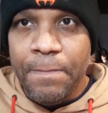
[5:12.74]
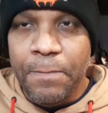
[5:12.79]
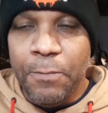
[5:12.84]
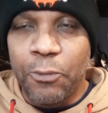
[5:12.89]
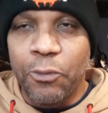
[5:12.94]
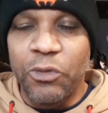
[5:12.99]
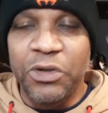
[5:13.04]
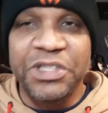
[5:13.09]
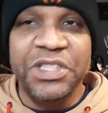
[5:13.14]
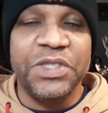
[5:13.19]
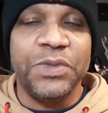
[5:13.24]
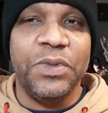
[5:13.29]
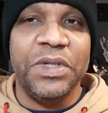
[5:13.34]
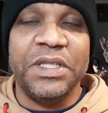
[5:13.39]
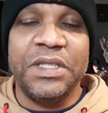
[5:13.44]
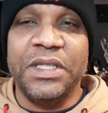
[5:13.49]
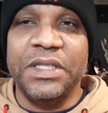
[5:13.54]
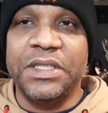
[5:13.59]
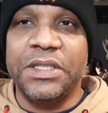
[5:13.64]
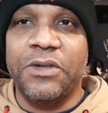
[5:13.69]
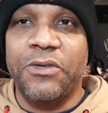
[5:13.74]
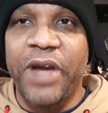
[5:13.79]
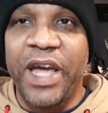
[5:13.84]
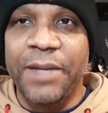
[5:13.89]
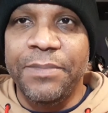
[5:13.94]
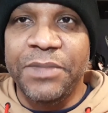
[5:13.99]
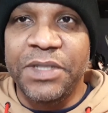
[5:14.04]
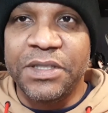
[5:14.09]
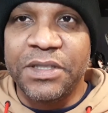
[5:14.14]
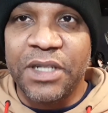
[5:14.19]
which is what this
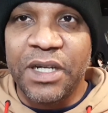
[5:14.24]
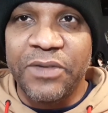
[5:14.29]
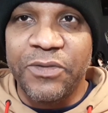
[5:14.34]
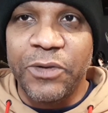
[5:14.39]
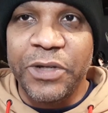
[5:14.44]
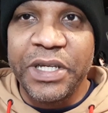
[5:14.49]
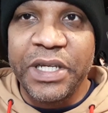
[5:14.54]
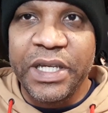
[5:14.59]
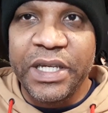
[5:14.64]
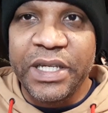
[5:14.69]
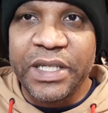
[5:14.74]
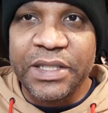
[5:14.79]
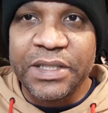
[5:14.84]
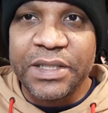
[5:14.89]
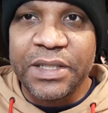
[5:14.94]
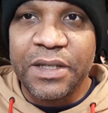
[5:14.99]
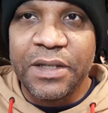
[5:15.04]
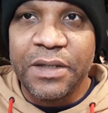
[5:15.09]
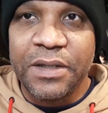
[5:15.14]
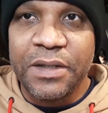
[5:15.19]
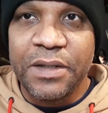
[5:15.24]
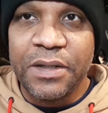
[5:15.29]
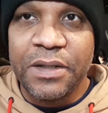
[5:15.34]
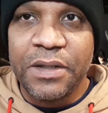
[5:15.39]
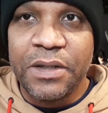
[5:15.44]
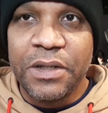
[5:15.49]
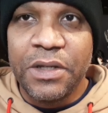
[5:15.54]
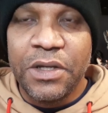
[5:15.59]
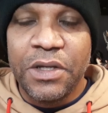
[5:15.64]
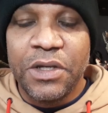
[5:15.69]
crap discovery is.
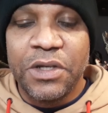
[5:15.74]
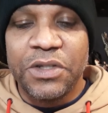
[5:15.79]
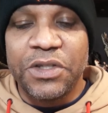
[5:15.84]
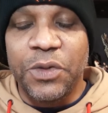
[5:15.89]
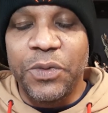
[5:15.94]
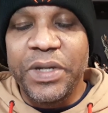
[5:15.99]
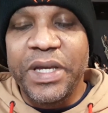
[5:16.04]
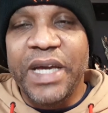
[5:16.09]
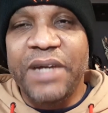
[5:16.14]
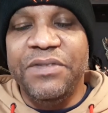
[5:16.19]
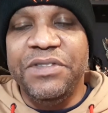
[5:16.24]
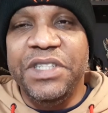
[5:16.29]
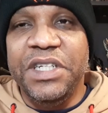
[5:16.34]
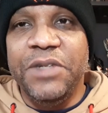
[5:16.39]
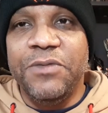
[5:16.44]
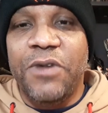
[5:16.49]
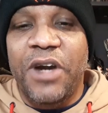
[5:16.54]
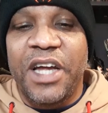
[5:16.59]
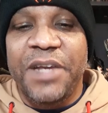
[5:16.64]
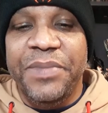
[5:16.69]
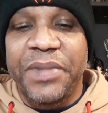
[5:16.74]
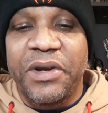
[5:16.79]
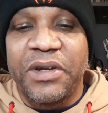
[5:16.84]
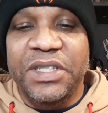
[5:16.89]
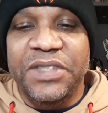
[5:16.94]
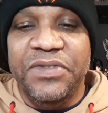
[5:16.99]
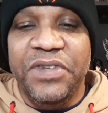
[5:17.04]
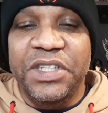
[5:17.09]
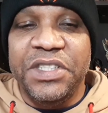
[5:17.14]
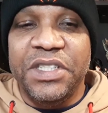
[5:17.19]
So we have Gene
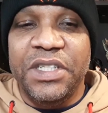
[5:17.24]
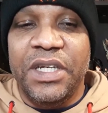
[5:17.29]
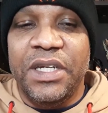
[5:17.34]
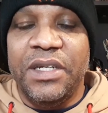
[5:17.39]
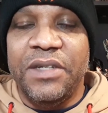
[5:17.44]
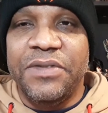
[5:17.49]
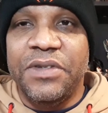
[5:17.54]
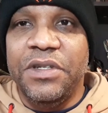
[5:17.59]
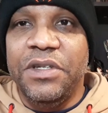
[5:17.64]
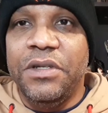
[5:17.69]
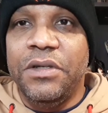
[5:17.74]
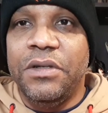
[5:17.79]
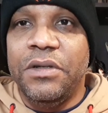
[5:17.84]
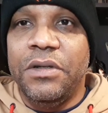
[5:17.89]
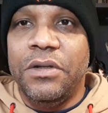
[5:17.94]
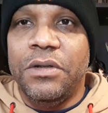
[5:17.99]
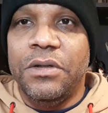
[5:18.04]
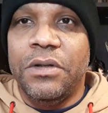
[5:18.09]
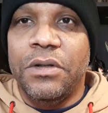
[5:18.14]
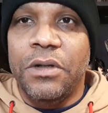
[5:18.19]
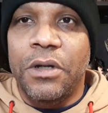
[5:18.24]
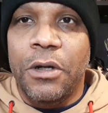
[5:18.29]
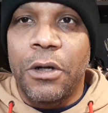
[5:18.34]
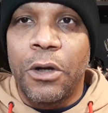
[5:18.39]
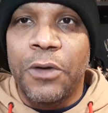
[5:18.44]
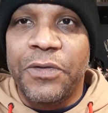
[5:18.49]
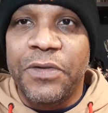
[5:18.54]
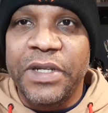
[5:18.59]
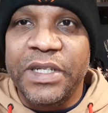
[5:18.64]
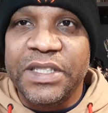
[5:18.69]
Roddenberry's vision of
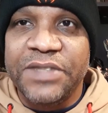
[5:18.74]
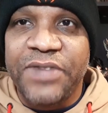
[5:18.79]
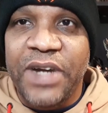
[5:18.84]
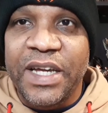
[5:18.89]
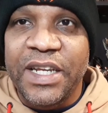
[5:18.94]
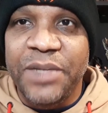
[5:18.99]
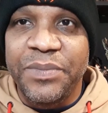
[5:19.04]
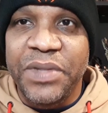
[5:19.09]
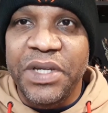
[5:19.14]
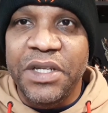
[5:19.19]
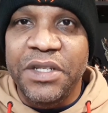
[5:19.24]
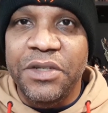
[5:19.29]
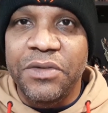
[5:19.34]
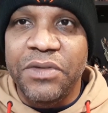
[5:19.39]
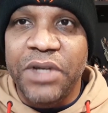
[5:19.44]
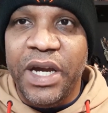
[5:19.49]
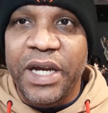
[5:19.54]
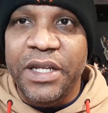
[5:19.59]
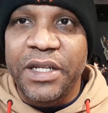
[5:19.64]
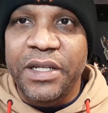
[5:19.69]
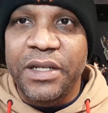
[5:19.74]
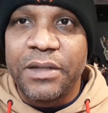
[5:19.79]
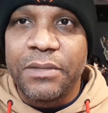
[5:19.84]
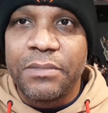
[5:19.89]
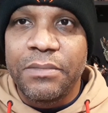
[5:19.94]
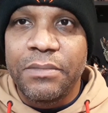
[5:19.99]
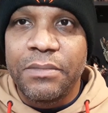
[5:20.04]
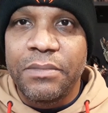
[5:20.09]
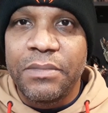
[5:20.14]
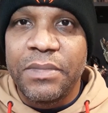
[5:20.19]
Earthlings finally being united
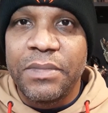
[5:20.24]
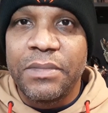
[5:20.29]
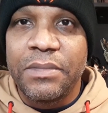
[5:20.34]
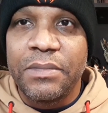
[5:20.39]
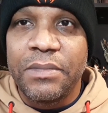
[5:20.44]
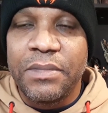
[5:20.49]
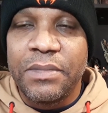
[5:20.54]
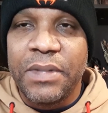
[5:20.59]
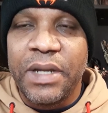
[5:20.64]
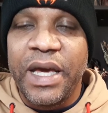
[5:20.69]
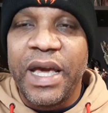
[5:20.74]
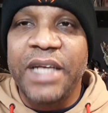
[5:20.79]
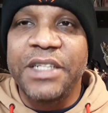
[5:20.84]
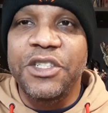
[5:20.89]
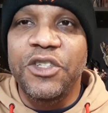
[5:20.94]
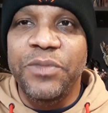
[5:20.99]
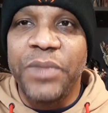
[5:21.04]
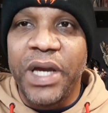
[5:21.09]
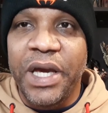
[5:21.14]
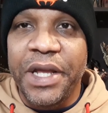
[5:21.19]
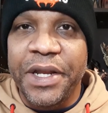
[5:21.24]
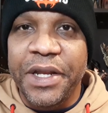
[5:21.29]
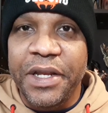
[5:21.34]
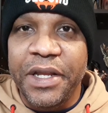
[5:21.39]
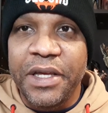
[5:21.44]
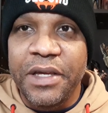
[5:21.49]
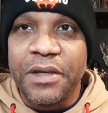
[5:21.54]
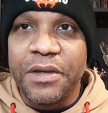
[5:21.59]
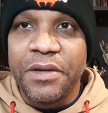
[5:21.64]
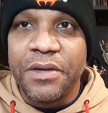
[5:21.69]
as
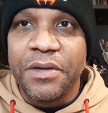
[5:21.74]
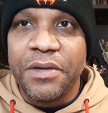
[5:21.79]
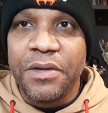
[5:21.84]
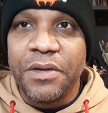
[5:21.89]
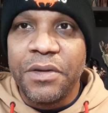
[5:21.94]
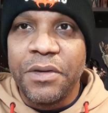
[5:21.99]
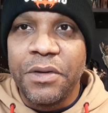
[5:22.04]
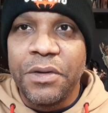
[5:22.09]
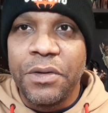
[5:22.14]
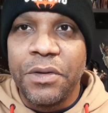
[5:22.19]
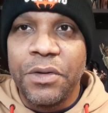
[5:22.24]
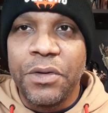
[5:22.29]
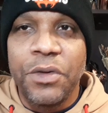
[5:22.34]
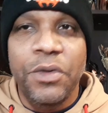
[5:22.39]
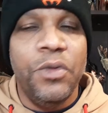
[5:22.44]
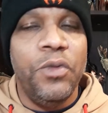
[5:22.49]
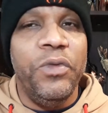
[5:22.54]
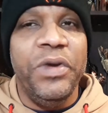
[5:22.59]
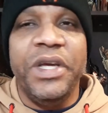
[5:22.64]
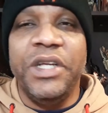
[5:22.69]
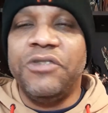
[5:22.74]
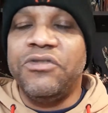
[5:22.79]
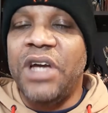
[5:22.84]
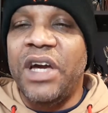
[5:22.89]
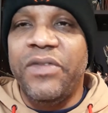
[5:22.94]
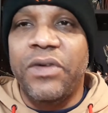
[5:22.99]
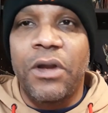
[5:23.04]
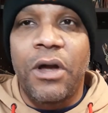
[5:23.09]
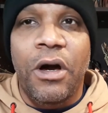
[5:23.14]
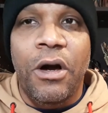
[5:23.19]
humanity. We can
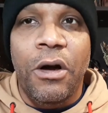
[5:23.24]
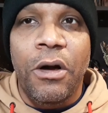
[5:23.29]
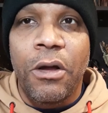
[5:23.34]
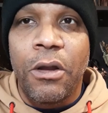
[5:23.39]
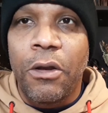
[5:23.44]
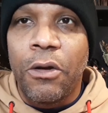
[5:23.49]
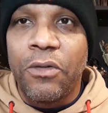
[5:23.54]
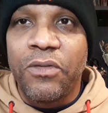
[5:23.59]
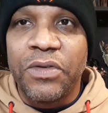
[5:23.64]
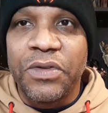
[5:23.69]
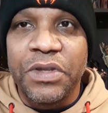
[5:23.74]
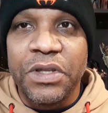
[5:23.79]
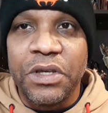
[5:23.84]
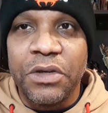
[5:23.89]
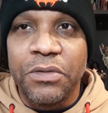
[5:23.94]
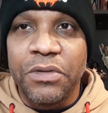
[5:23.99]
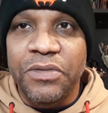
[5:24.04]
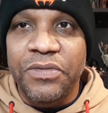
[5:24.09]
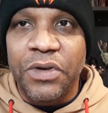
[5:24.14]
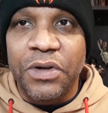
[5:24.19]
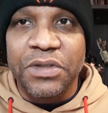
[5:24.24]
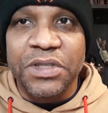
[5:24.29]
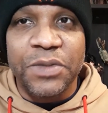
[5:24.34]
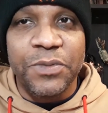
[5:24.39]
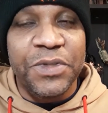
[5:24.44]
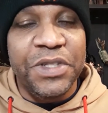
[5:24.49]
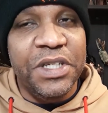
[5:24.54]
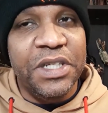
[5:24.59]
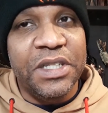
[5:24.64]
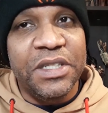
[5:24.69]
travel all over the universe. And
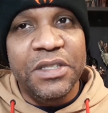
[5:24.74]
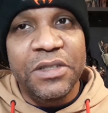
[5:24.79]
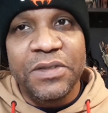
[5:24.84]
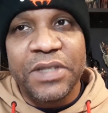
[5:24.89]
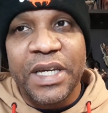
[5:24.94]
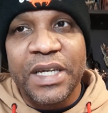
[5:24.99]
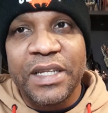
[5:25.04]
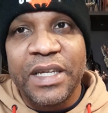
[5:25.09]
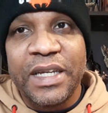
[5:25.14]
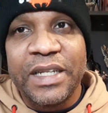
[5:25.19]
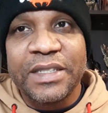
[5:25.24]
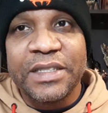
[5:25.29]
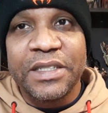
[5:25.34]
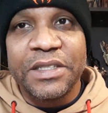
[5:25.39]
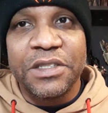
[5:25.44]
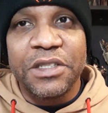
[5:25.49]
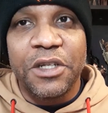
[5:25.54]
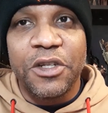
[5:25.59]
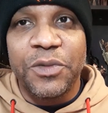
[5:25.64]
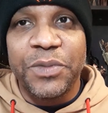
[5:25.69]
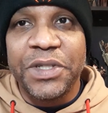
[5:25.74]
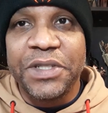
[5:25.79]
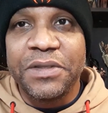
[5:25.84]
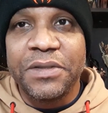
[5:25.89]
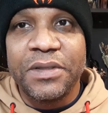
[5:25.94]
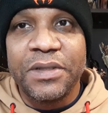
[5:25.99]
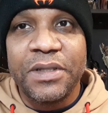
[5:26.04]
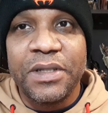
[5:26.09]
when you can do that, ladies and gentlemen,